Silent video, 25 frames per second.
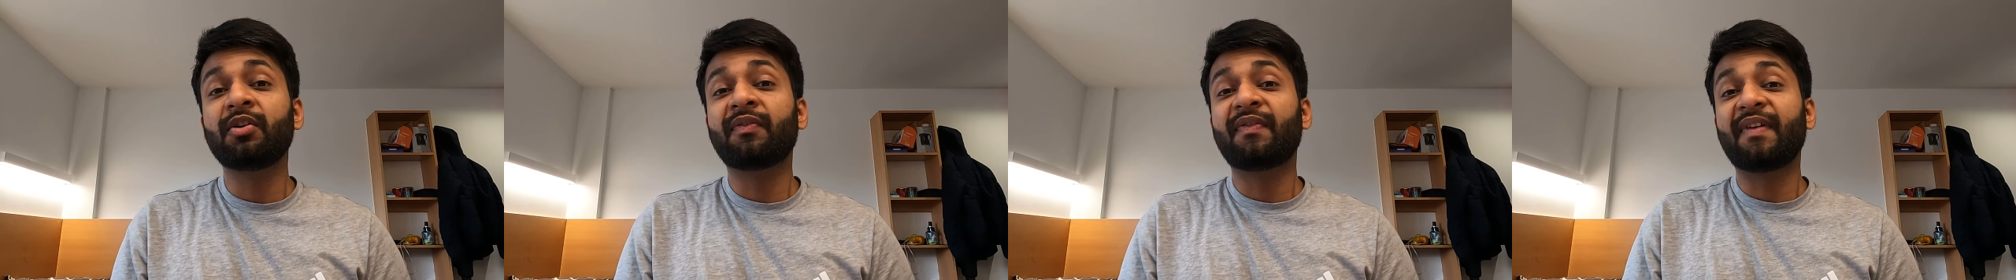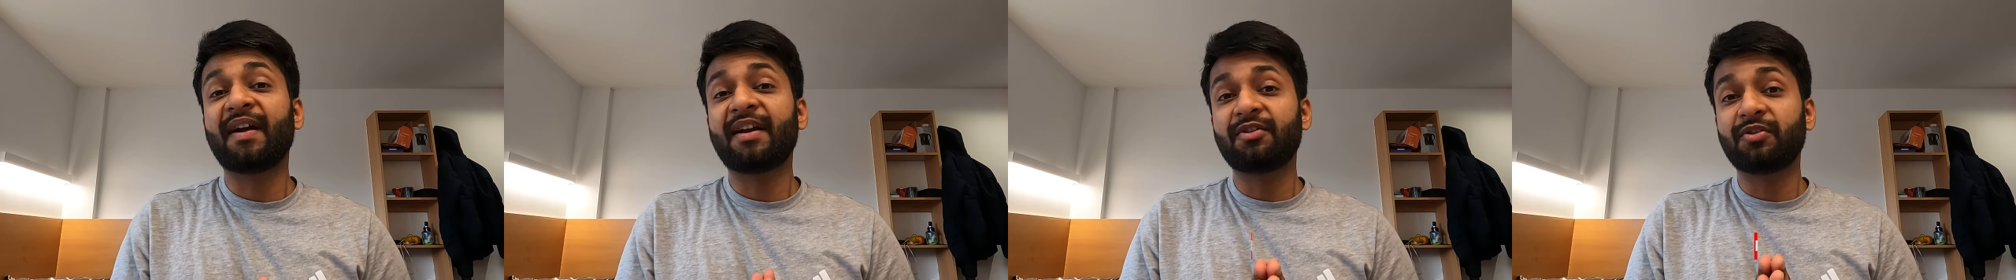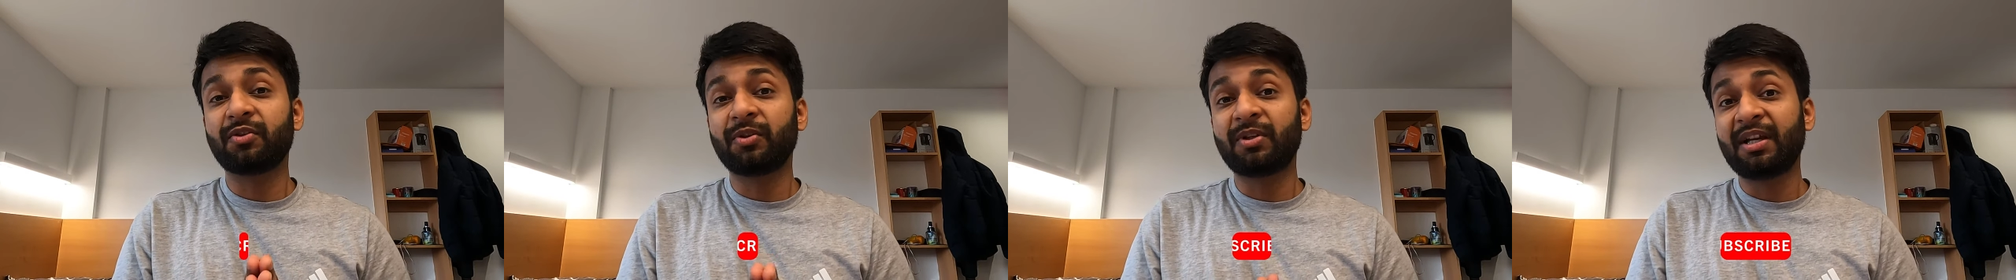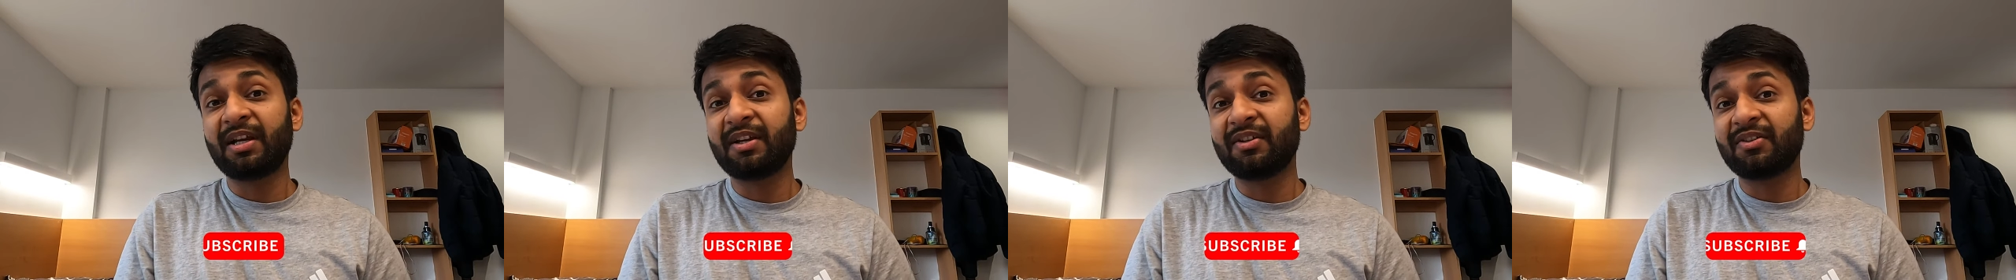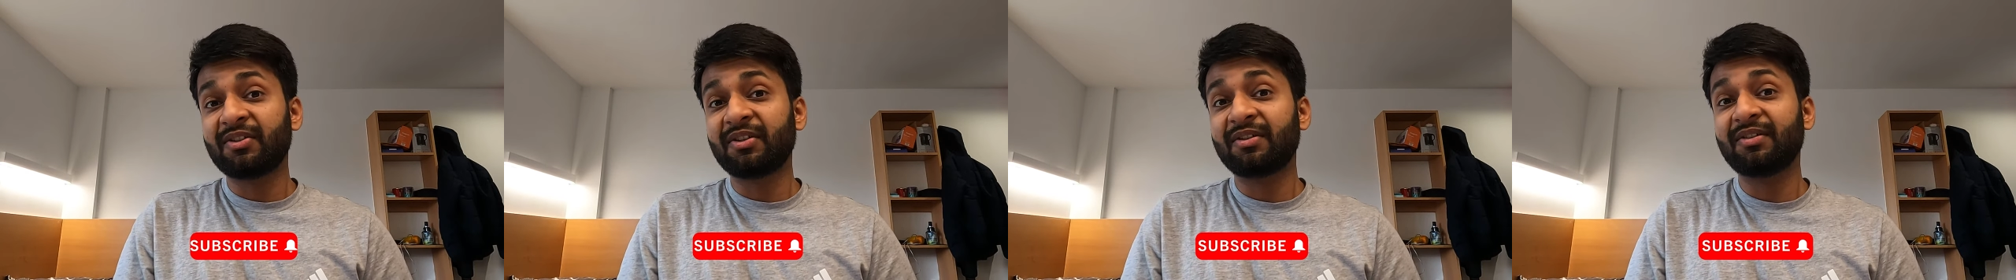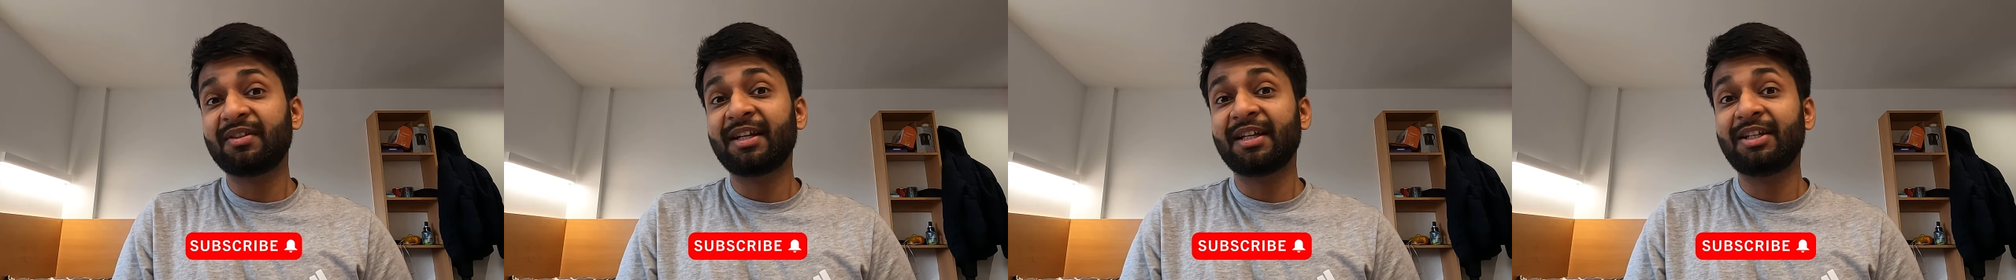of
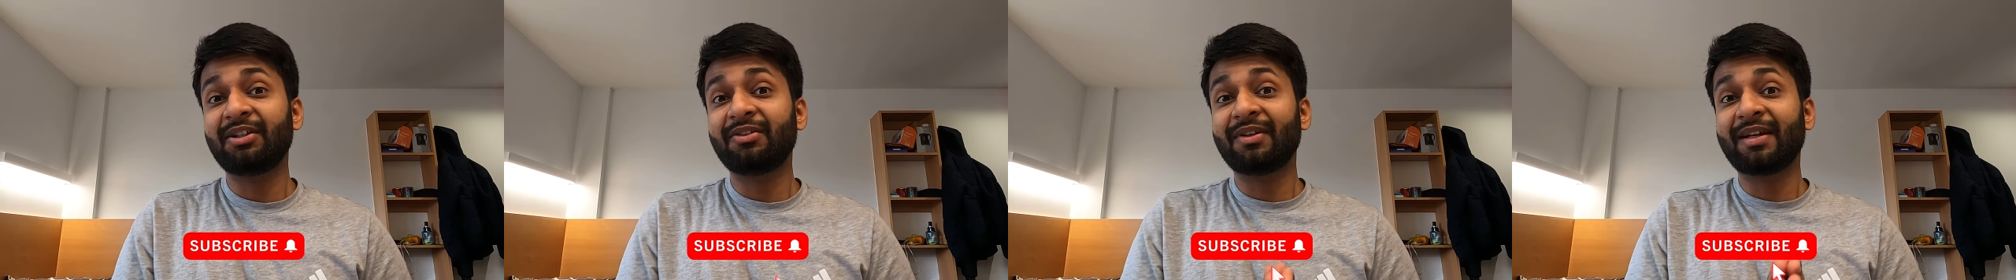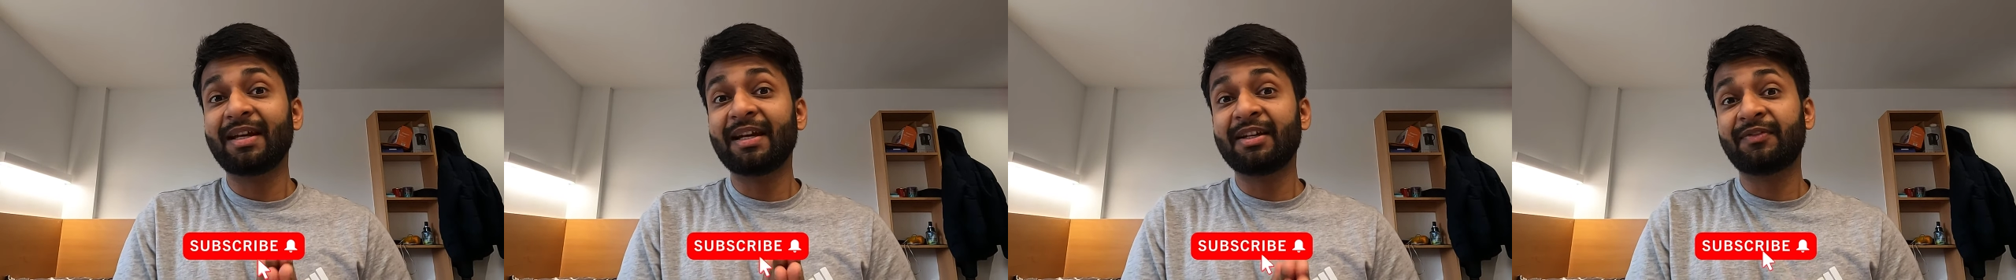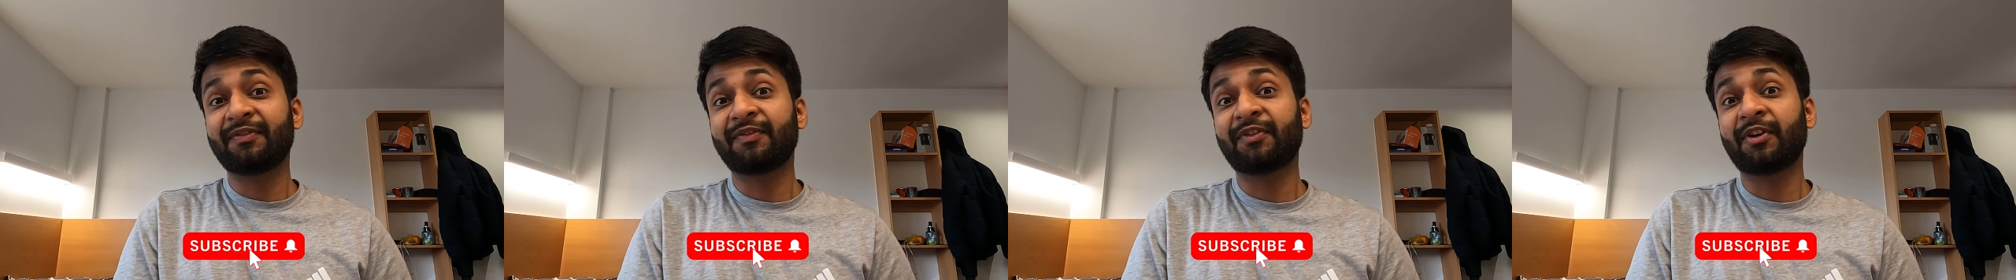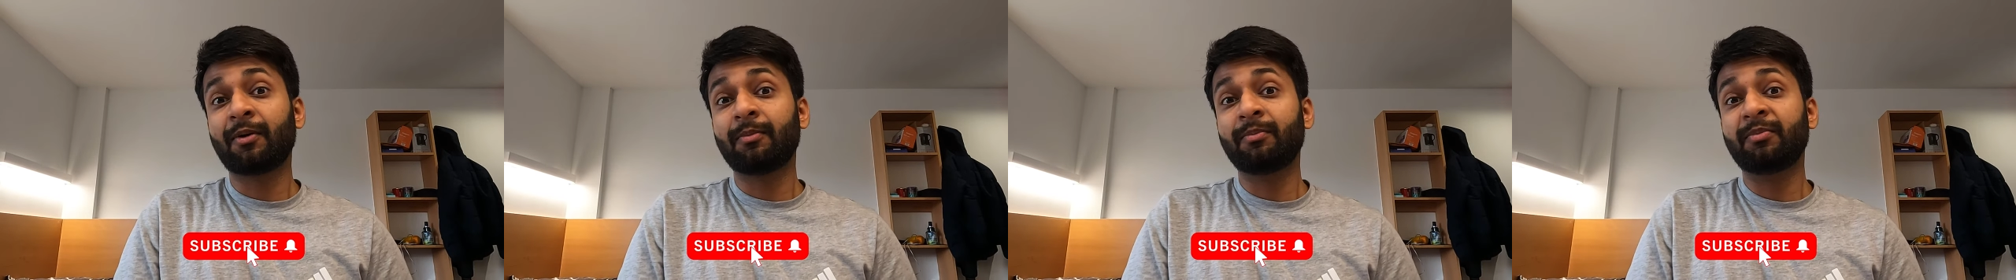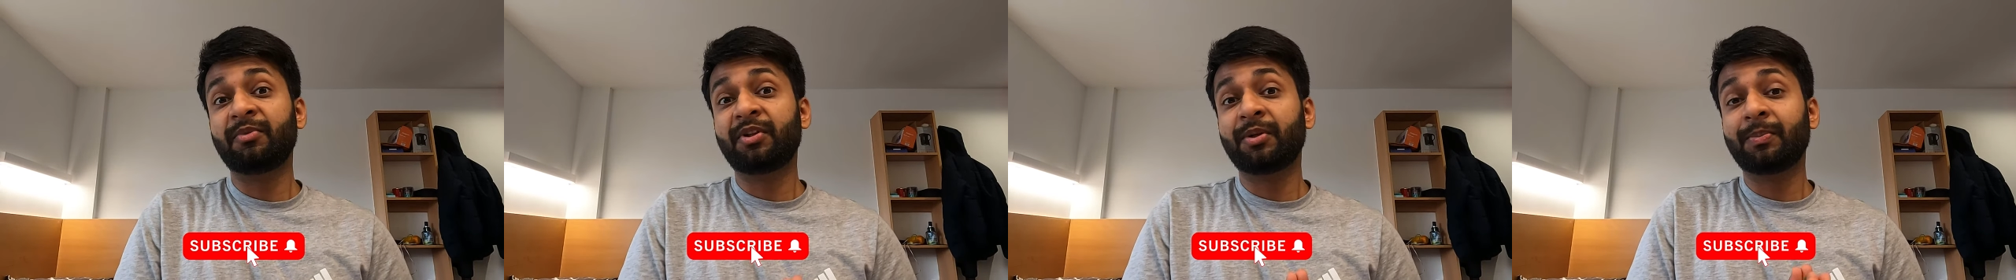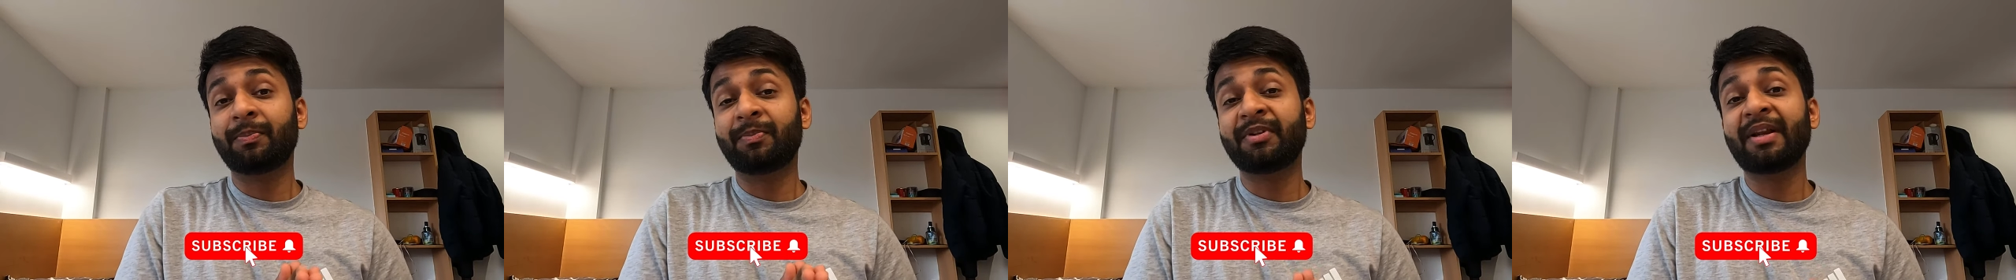education that you get
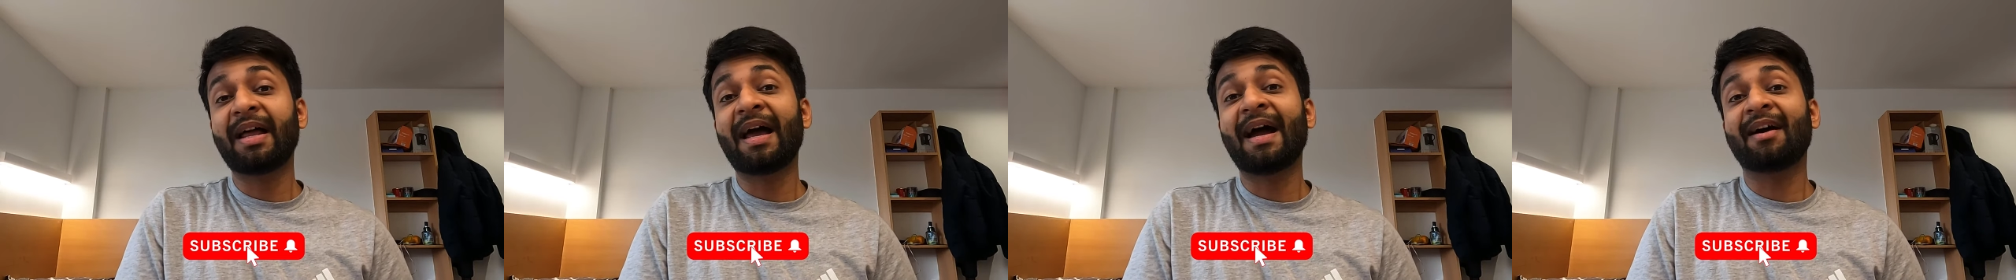from triple